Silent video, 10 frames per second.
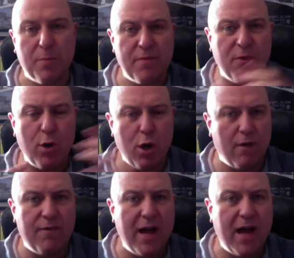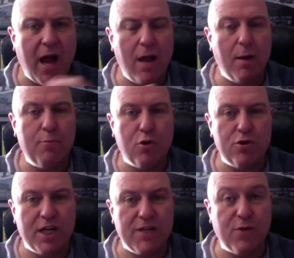I've been following a lot of AI
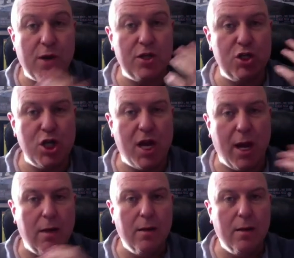projects throughout this year.